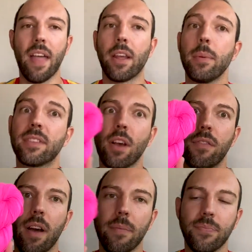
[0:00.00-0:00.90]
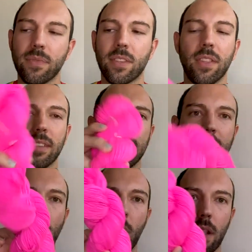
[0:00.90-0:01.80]
I think it'd be so fun. So this
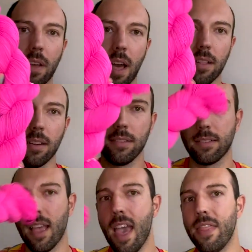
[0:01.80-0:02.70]
is one of the colors.